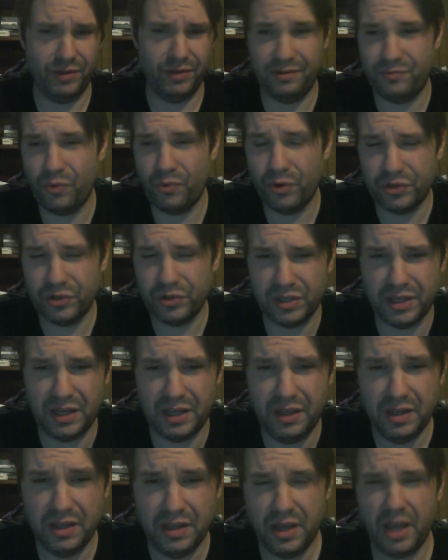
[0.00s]

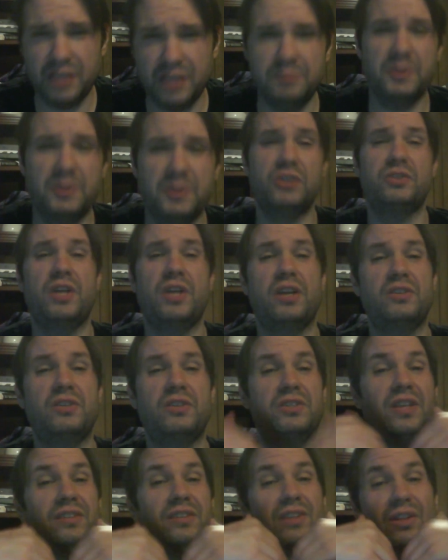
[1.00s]
Unfortunately, as much as
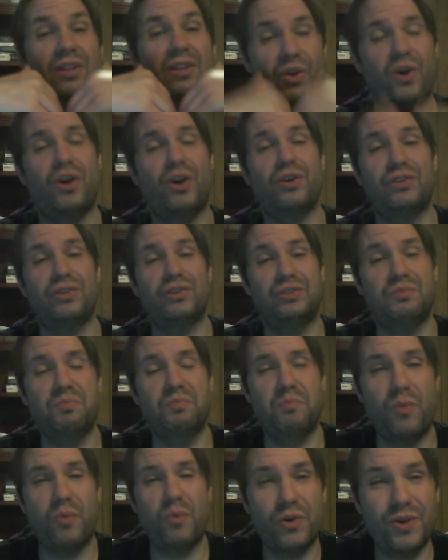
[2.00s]
Texas has a large
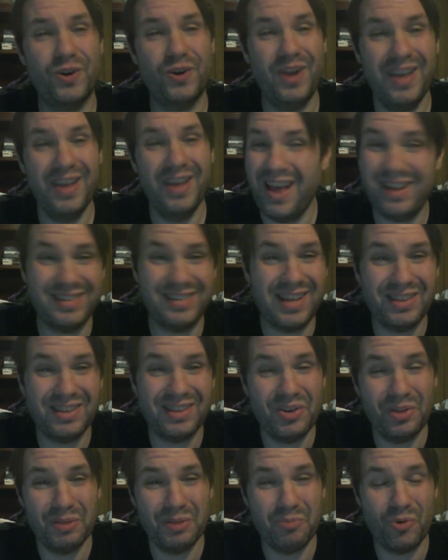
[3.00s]
border, that's not
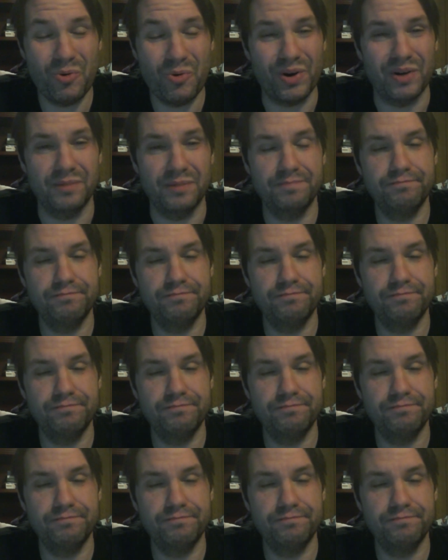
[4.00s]
the only border.